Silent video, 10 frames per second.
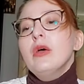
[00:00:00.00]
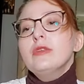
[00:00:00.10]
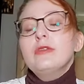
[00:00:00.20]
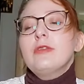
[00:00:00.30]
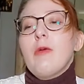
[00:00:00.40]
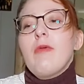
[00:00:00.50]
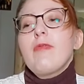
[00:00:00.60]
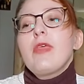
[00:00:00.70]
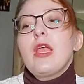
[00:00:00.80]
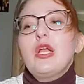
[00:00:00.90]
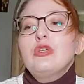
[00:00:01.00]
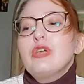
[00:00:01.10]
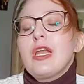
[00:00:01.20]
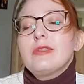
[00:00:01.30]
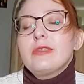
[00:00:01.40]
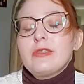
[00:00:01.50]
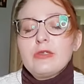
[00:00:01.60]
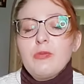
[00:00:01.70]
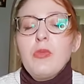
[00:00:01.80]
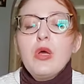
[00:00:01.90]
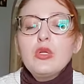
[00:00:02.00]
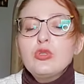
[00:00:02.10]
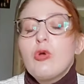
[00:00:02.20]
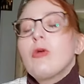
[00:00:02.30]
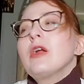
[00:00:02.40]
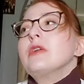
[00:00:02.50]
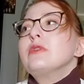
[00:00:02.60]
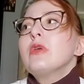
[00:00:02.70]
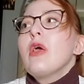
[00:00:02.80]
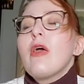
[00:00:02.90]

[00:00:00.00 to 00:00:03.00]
some of the criticism towards